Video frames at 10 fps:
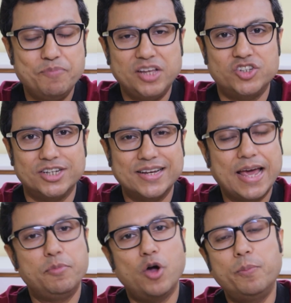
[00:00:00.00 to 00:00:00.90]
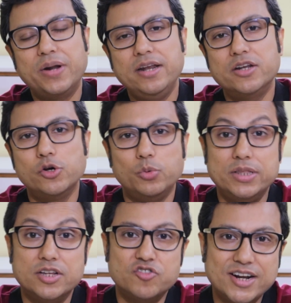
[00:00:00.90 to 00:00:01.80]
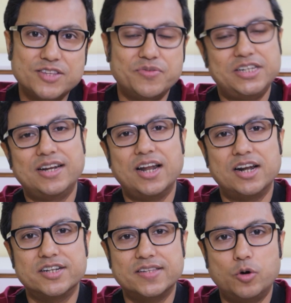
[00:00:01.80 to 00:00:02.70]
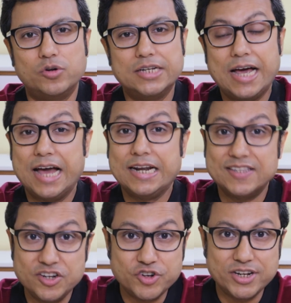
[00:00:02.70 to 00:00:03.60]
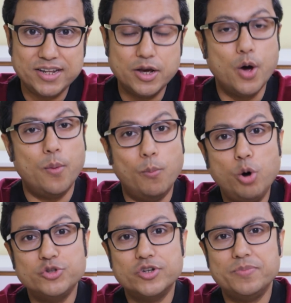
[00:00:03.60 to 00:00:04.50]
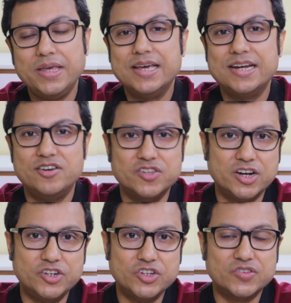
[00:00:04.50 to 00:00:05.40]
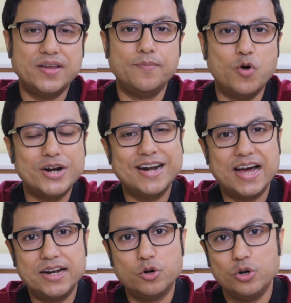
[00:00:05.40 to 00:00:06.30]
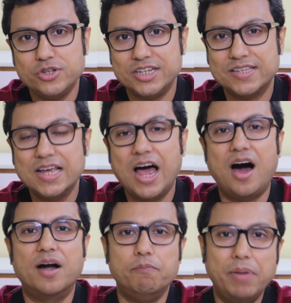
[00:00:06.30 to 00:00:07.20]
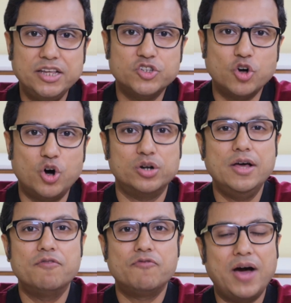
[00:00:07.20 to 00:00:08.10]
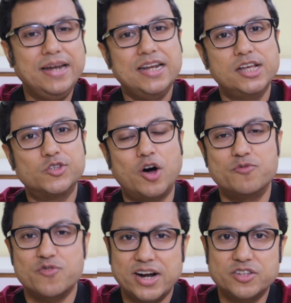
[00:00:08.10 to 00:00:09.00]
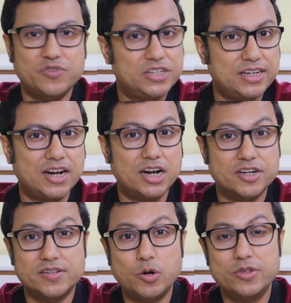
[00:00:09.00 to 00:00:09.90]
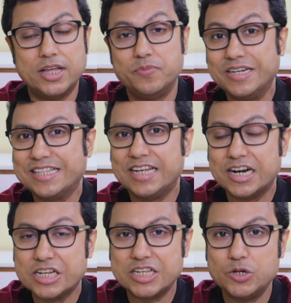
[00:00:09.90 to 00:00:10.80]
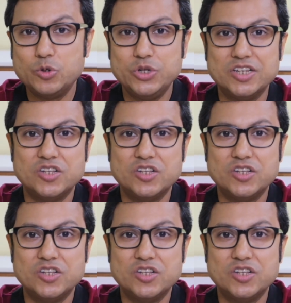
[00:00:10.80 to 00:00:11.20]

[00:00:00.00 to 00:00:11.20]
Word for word: picture can be obtained with the transvaginal ultrasound and essentially most of the researches in modern gynecologies are based on findings of transvaginal ultrasound that means the ultrasound which